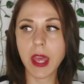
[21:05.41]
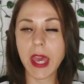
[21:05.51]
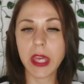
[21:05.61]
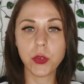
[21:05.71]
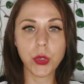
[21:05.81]

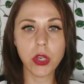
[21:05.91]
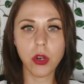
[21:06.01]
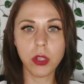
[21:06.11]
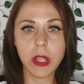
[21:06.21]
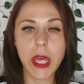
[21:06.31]
and we
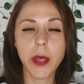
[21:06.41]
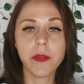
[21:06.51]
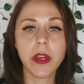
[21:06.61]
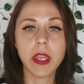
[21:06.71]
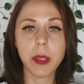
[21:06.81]
all
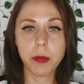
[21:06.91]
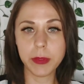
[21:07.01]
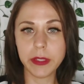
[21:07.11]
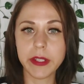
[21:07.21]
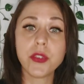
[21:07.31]
have a
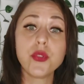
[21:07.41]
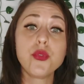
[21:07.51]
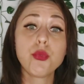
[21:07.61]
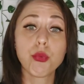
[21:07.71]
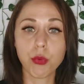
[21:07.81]
capability to
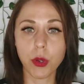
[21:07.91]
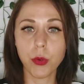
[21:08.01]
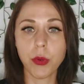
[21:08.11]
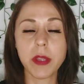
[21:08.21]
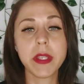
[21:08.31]

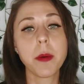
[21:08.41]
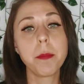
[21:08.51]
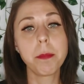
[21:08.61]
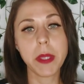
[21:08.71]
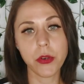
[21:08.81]
grow and
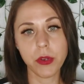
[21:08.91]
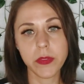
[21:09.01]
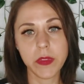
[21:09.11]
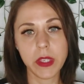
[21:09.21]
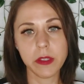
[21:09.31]
become better
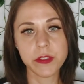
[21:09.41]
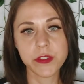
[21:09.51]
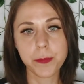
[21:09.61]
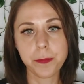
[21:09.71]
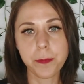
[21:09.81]
at
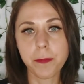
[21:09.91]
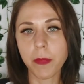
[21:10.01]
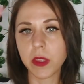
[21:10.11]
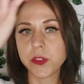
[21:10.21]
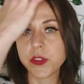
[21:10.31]
things.
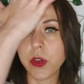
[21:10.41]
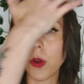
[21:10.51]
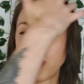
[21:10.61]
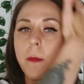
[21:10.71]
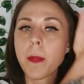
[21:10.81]

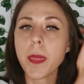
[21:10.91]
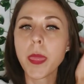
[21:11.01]
So